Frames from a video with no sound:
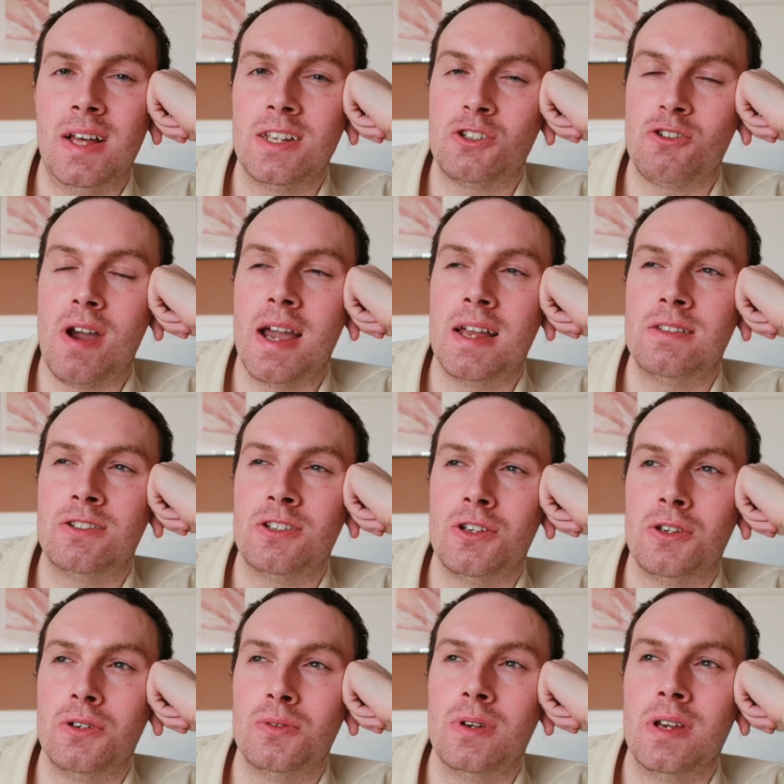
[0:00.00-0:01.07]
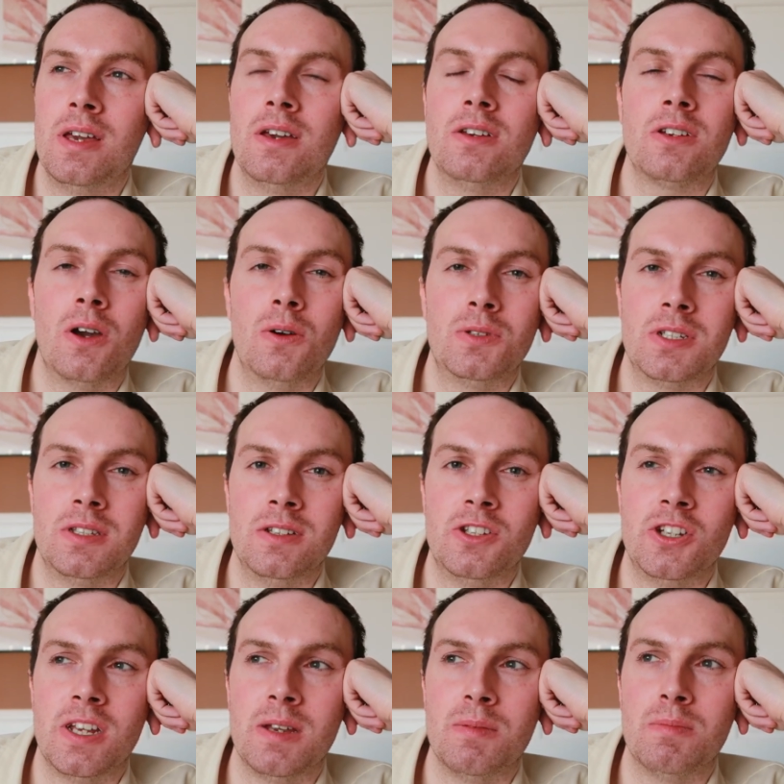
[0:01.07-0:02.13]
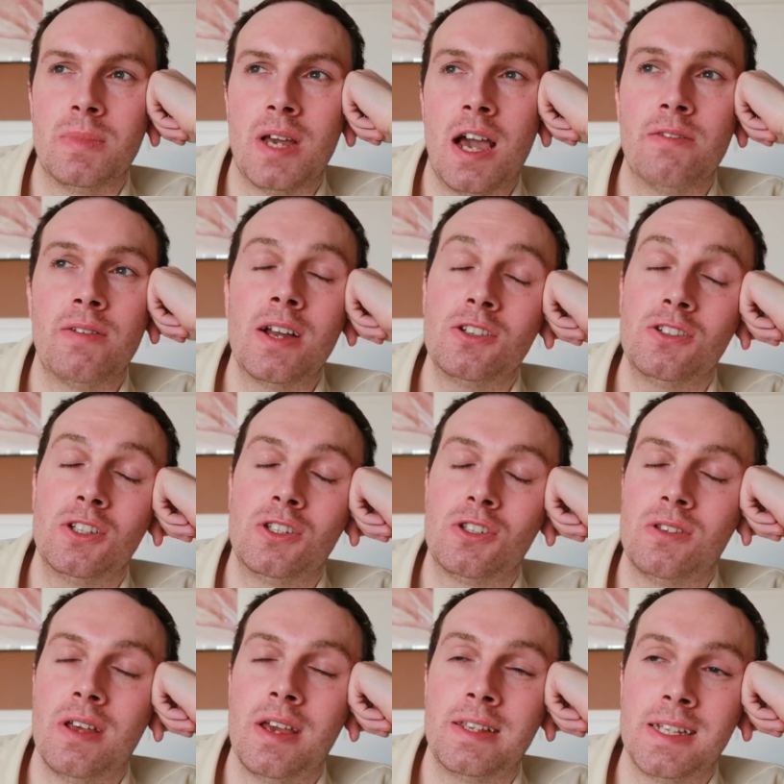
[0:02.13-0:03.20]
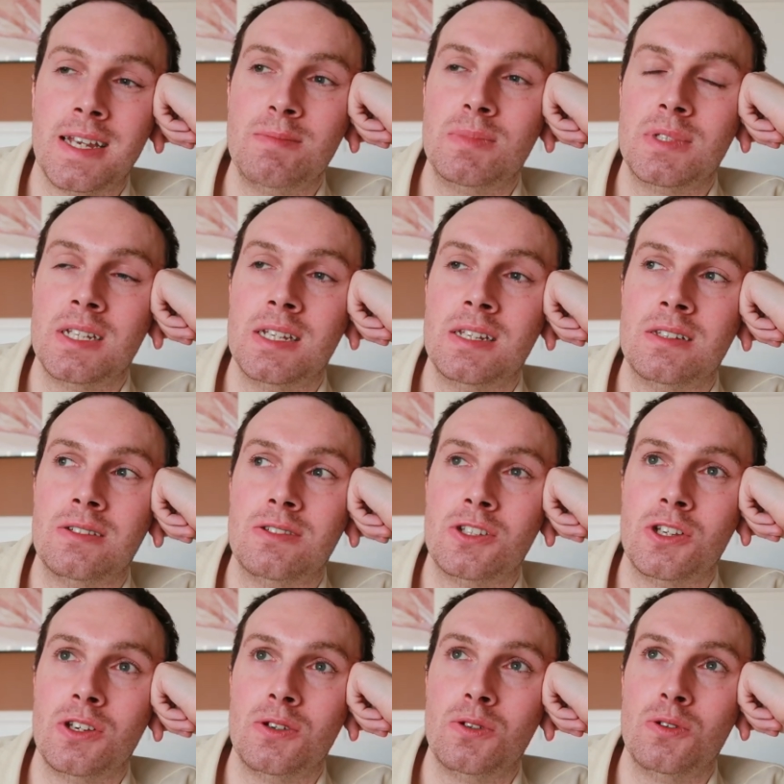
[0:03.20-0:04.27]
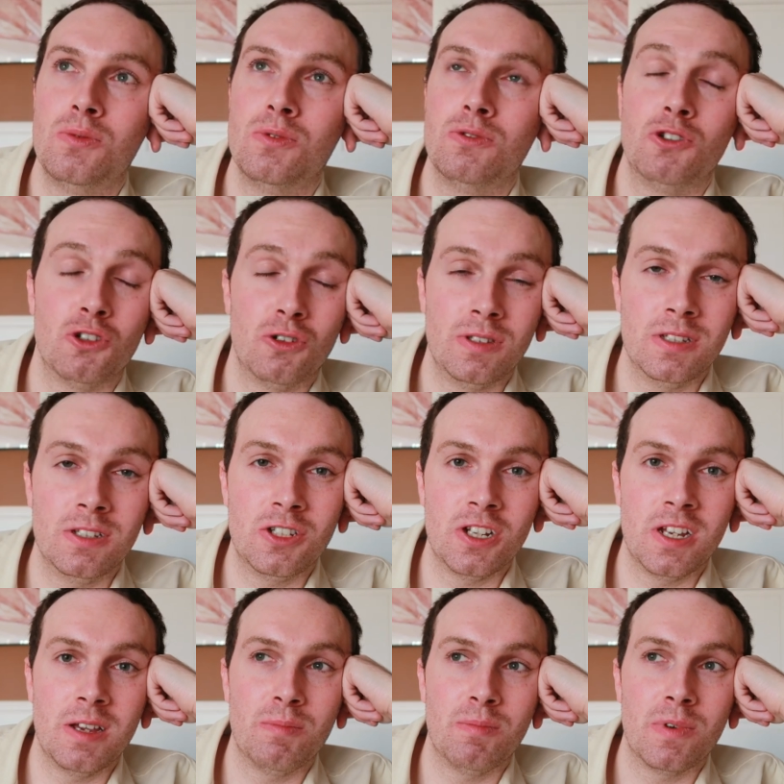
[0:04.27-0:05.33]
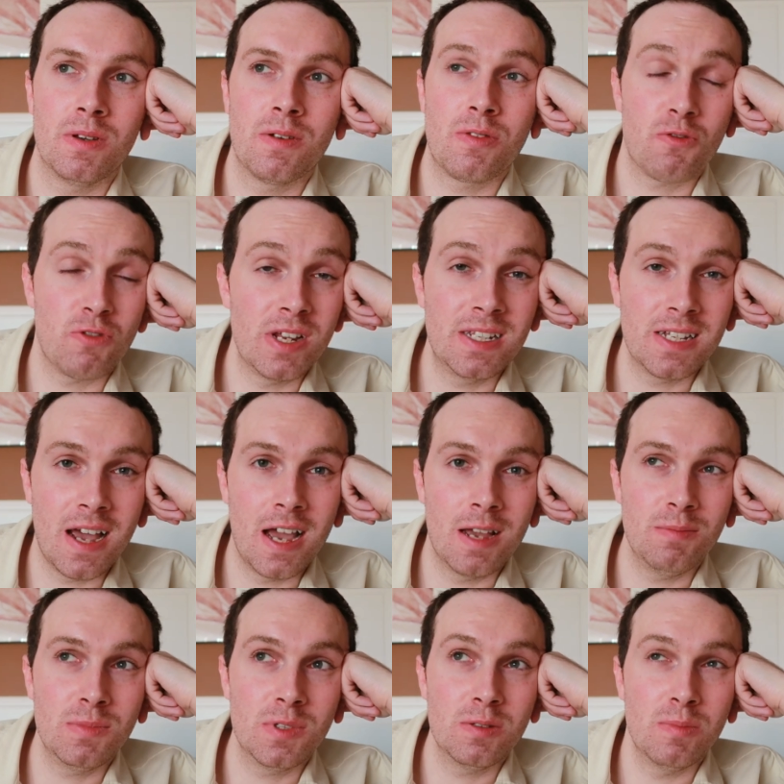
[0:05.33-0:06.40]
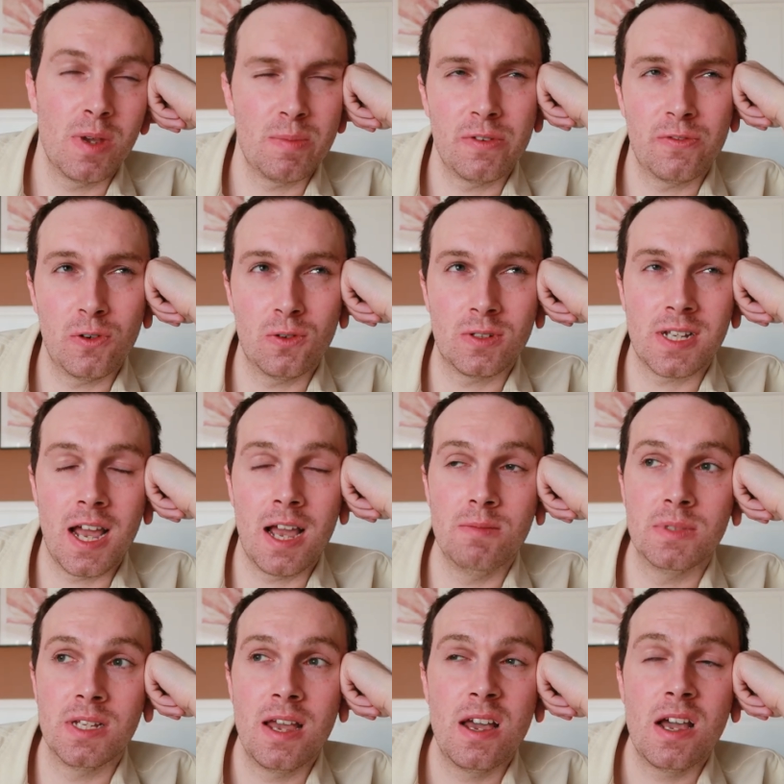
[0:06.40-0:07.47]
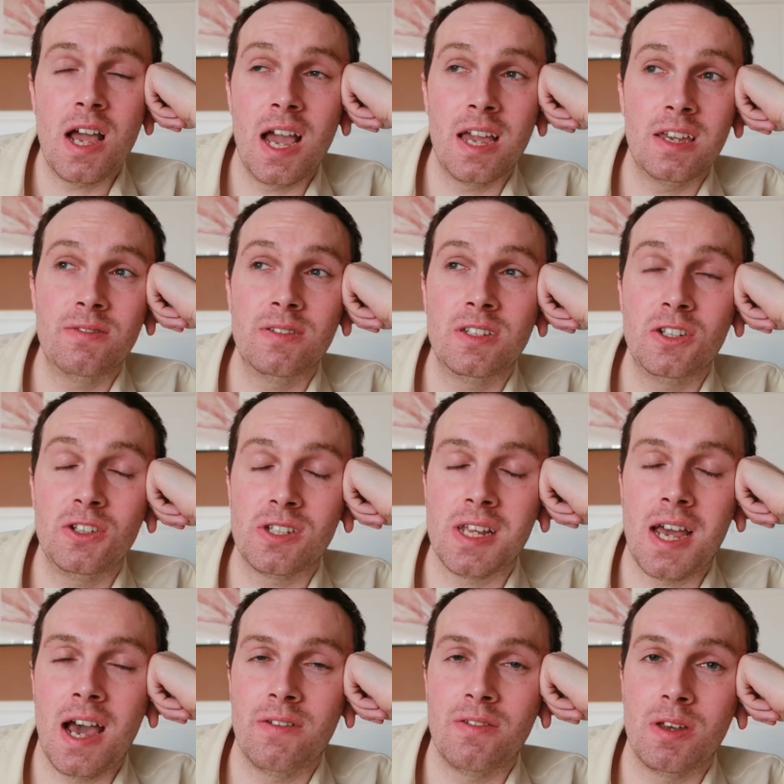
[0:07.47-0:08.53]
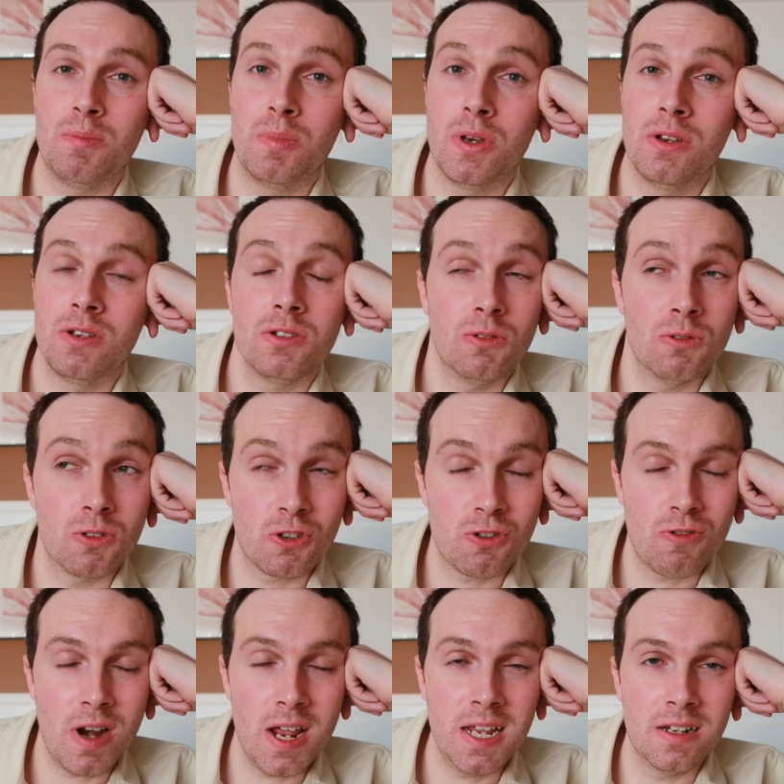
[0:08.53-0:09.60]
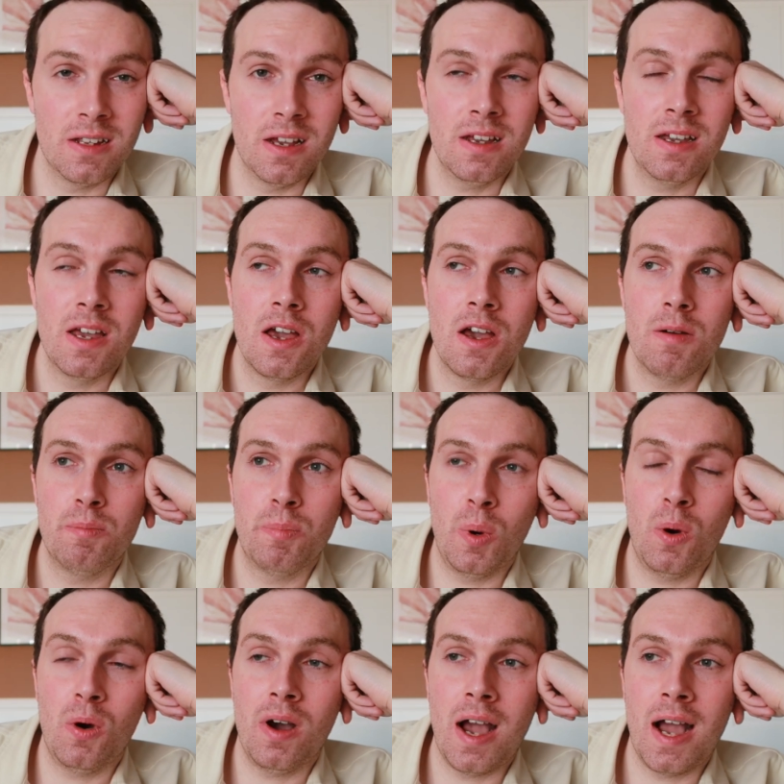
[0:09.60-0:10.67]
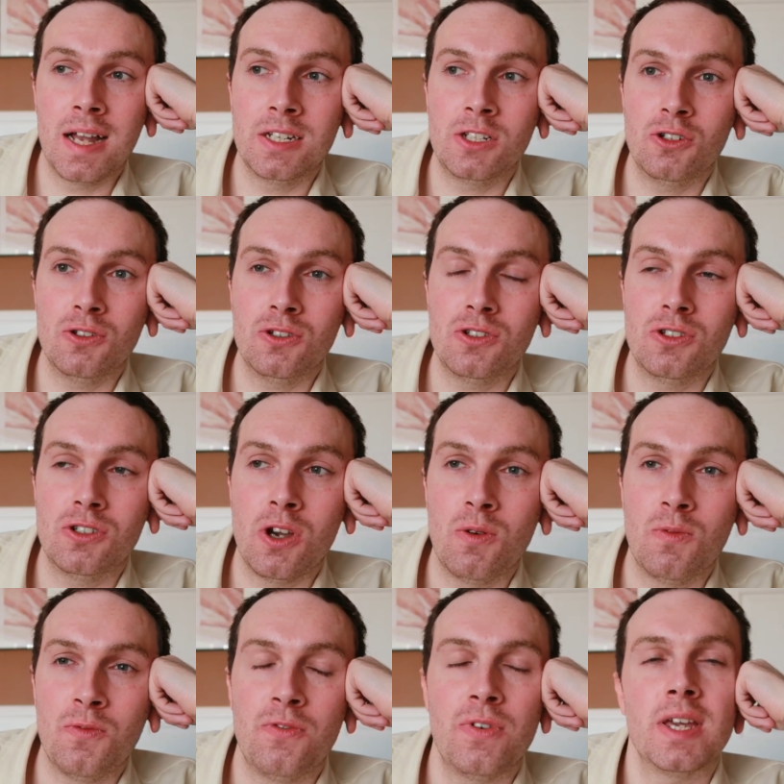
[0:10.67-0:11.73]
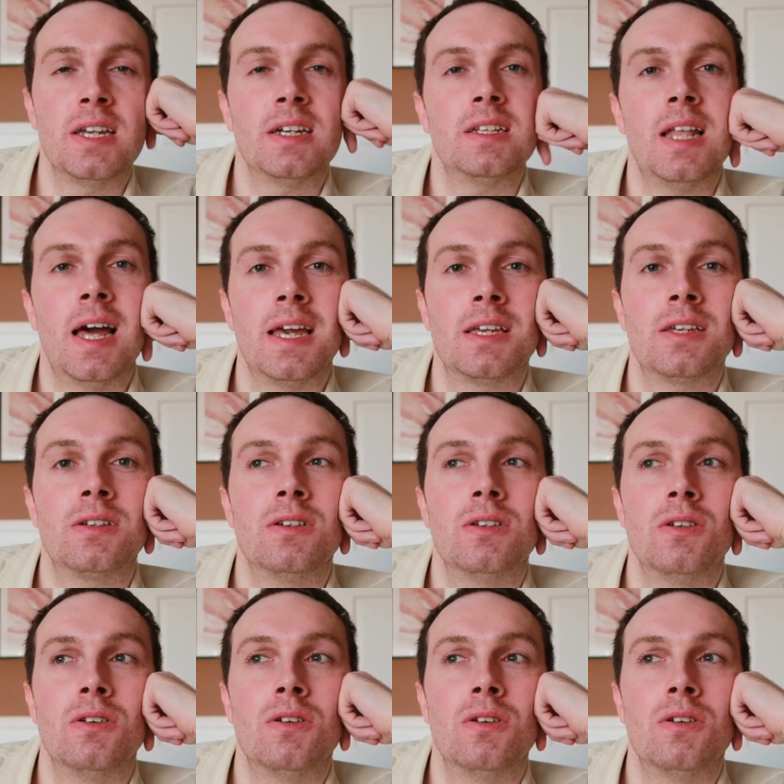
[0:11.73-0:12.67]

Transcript: of like tried to go to the gym. I've actually attempted to join the gym 3 times, maybe 4 times. I even used to have a personal trainer, but I just don't think like